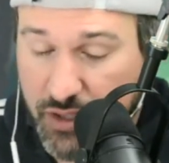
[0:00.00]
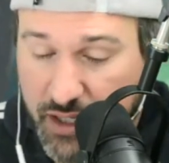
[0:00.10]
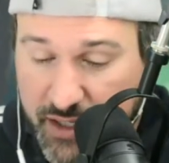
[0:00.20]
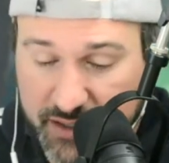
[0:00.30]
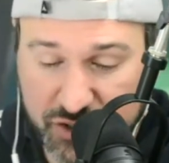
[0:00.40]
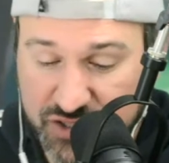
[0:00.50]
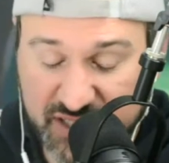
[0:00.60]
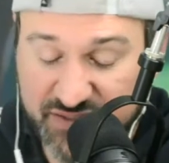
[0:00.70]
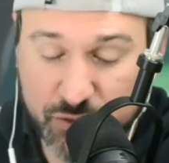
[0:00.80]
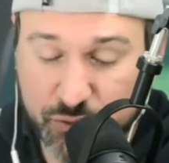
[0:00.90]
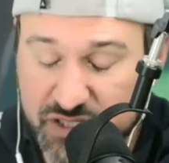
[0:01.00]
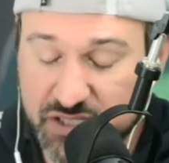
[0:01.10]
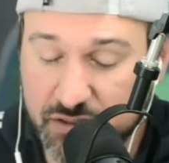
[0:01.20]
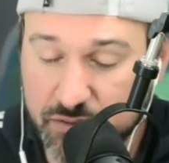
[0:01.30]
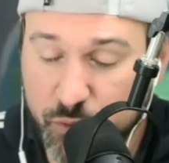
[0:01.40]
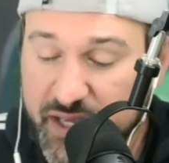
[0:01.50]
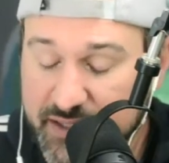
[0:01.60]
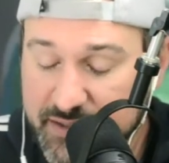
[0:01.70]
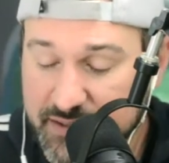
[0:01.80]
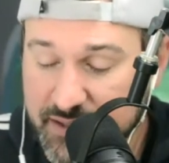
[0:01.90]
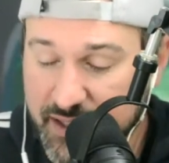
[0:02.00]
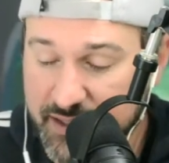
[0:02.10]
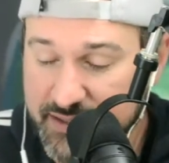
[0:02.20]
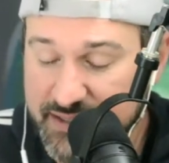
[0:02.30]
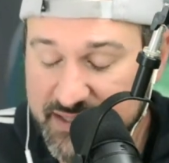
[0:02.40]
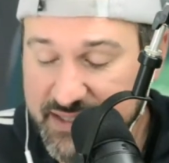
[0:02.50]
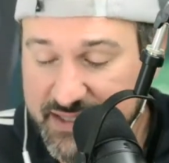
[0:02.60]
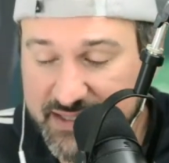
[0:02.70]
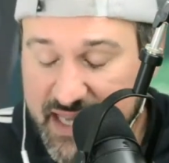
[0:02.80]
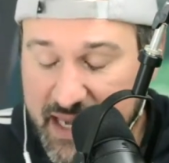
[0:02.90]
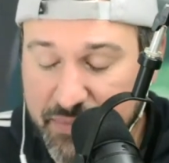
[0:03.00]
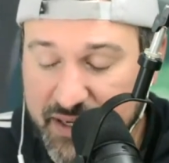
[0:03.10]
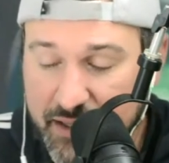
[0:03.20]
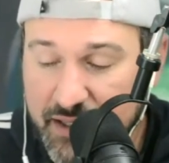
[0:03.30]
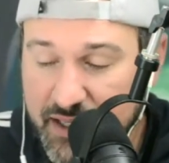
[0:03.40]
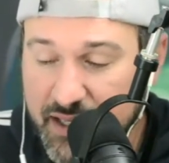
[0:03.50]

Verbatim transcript: Uh, yeah. just even the recent weeks, uh, this is this is happening,